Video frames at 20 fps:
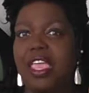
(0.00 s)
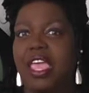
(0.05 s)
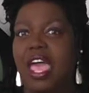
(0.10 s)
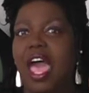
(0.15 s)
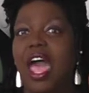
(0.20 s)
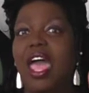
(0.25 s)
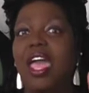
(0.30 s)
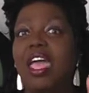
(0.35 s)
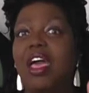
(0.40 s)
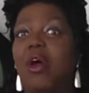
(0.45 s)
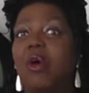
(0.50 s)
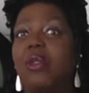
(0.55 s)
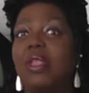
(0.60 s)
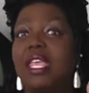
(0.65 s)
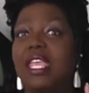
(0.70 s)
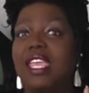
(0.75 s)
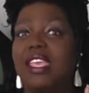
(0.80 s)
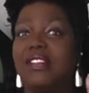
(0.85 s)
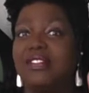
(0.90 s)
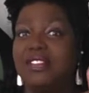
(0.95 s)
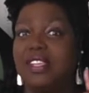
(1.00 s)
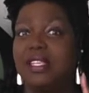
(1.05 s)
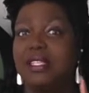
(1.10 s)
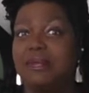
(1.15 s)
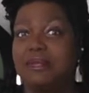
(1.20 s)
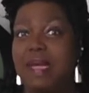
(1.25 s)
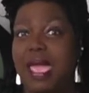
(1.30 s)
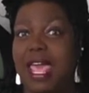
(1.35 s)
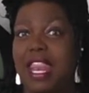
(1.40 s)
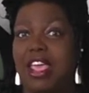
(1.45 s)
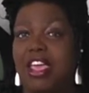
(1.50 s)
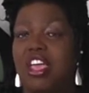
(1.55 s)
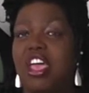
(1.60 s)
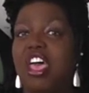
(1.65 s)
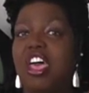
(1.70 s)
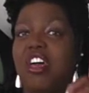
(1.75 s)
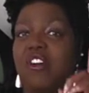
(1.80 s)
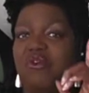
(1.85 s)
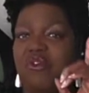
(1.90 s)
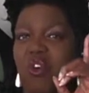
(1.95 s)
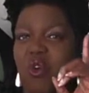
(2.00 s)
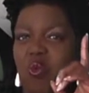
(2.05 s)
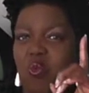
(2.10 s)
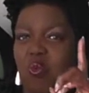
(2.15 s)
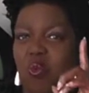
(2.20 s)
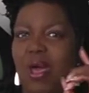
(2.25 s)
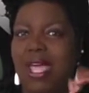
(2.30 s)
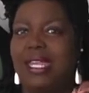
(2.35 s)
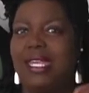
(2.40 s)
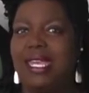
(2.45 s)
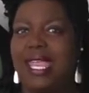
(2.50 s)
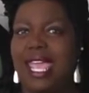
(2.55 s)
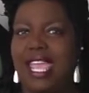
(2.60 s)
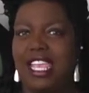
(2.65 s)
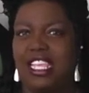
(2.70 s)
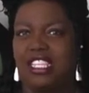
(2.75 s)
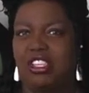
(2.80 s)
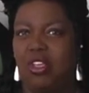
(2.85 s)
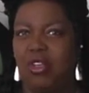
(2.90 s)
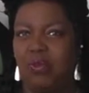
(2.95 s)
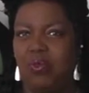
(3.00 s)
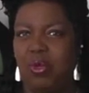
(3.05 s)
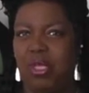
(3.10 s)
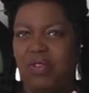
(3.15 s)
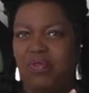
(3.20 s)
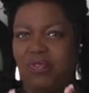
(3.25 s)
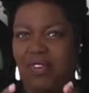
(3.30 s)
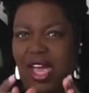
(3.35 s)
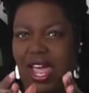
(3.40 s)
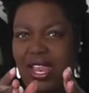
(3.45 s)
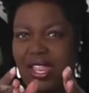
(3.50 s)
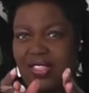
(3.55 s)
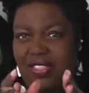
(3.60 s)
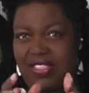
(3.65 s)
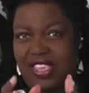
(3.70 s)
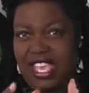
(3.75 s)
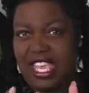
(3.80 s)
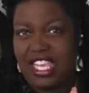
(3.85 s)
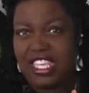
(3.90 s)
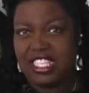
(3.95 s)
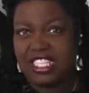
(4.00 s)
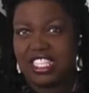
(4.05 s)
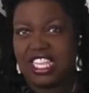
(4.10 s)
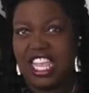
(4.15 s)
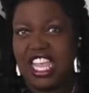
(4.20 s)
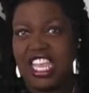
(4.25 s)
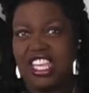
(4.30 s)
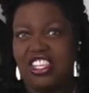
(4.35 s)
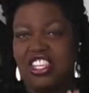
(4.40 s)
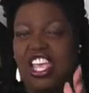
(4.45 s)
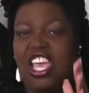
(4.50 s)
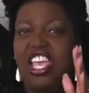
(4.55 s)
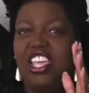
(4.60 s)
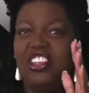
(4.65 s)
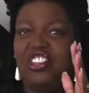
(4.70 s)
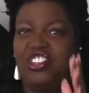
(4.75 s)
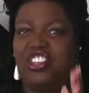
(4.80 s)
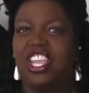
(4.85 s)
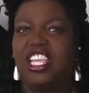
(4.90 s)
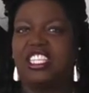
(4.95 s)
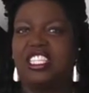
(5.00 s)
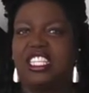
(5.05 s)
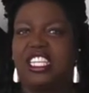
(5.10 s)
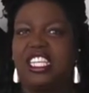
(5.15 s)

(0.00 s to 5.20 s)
God only gives us manna for one day. So if we follow these things just